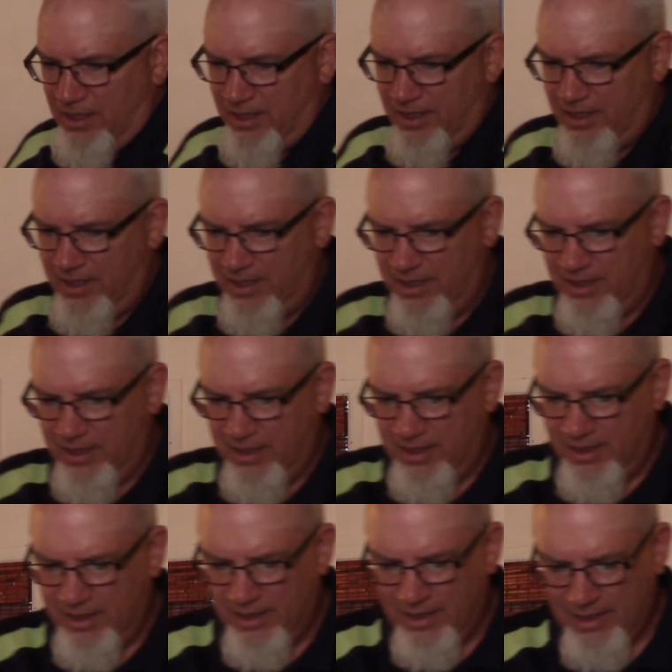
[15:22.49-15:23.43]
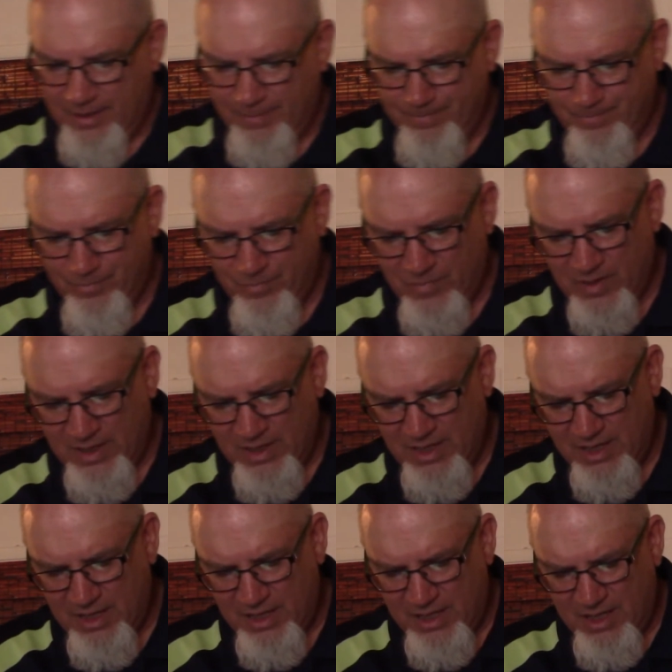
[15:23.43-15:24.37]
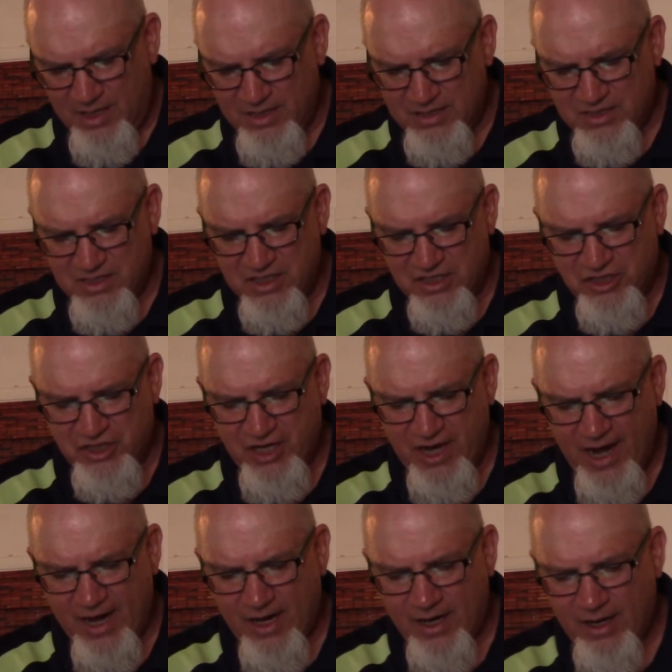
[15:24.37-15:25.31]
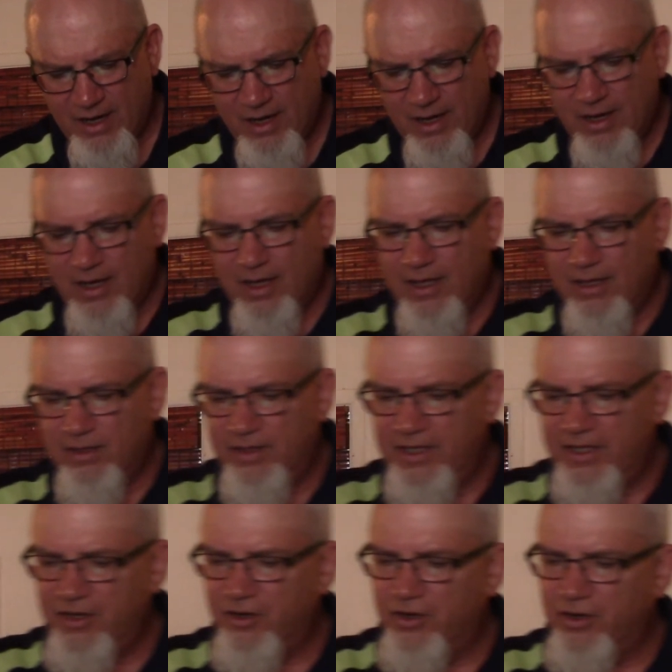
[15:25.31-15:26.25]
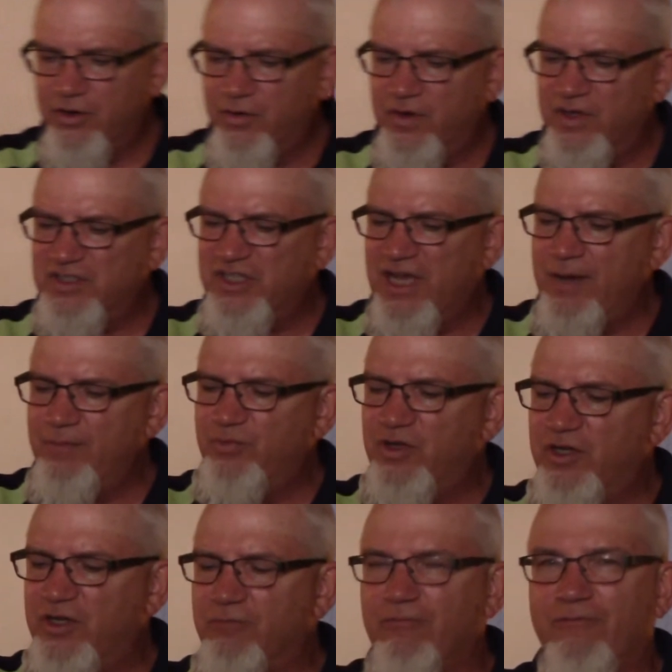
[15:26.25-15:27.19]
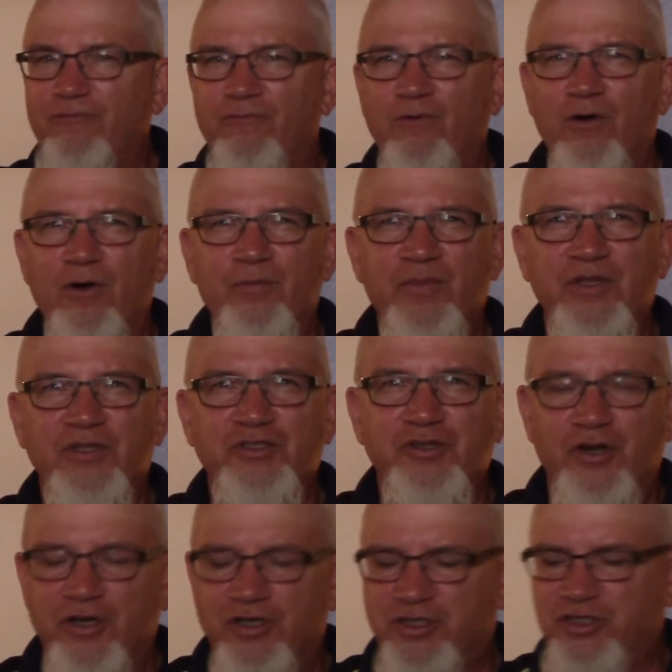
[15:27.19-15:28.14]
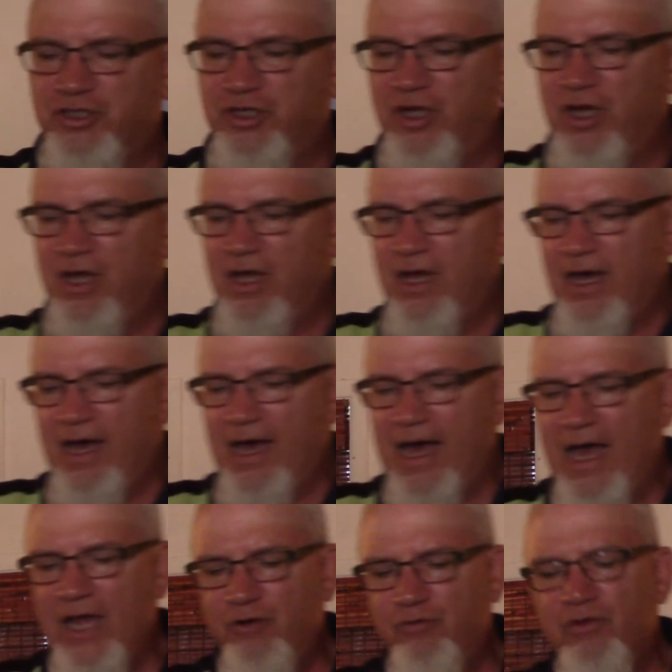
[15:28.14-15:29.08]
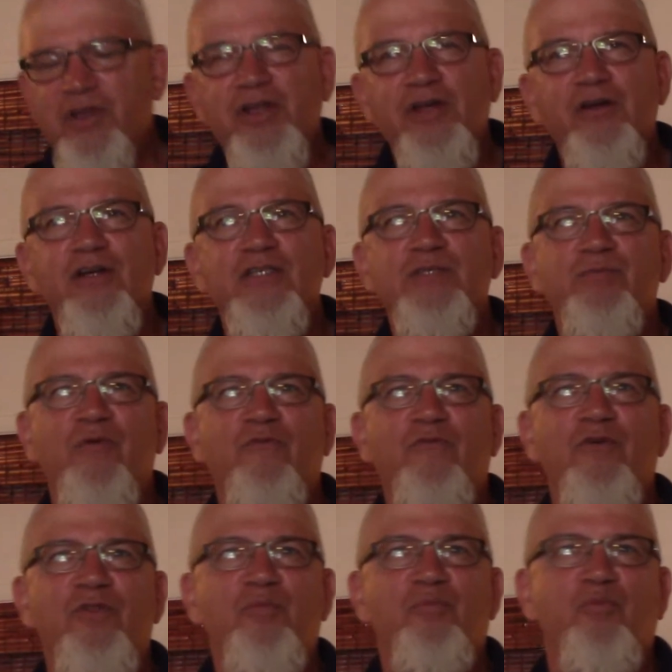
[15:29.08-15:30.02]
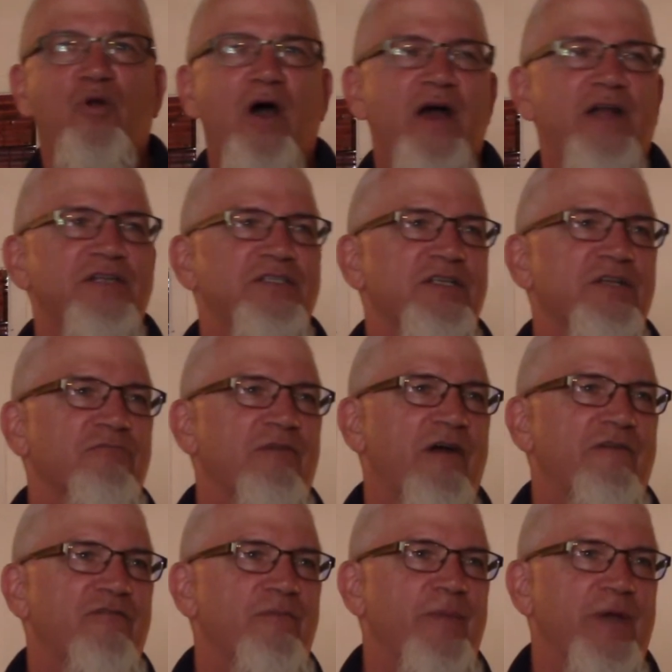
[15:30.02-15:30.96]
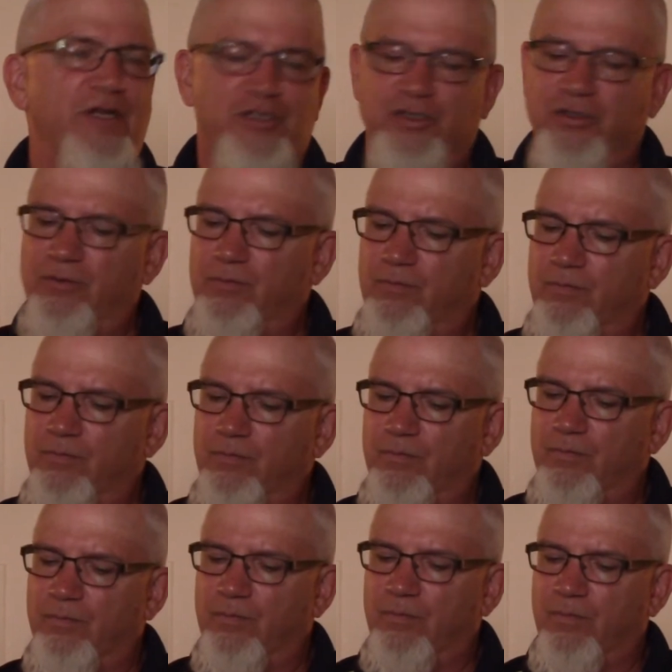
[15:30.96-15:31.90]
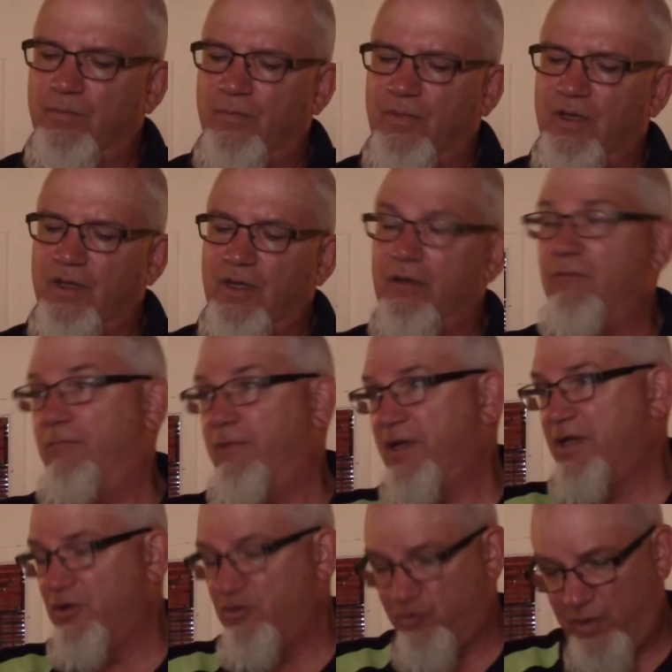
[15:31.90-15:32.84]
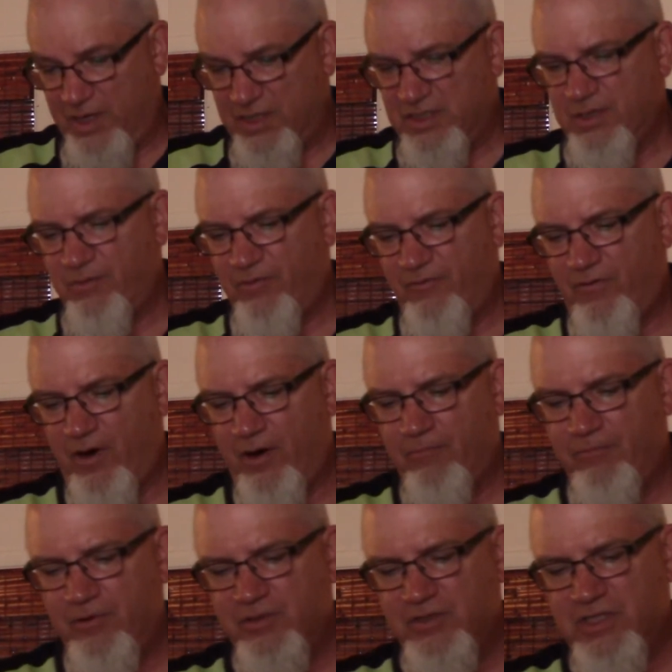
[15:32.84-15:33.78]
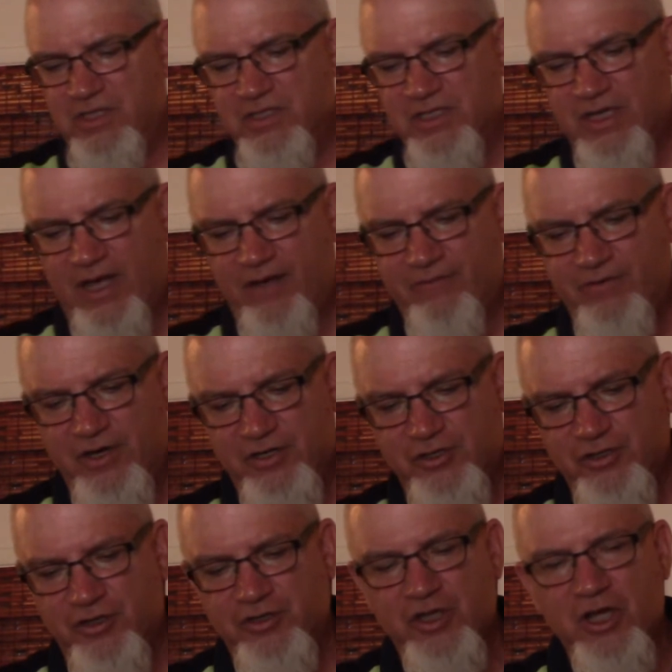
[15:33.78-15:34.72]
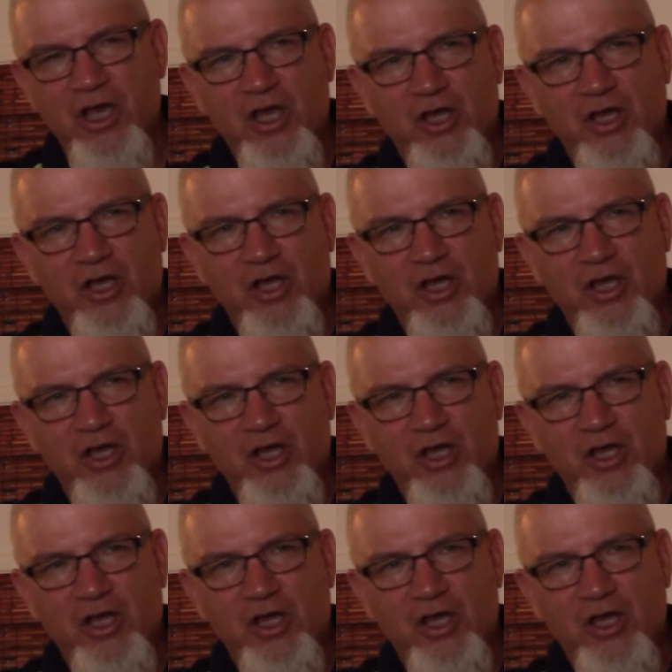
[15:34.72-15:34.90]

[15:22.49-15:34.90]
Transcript: Uh, um, he, he is the Czech leader who attempted to reform the church 100 years before the Protestant Reformation that we can trace some of our roots as a covenant church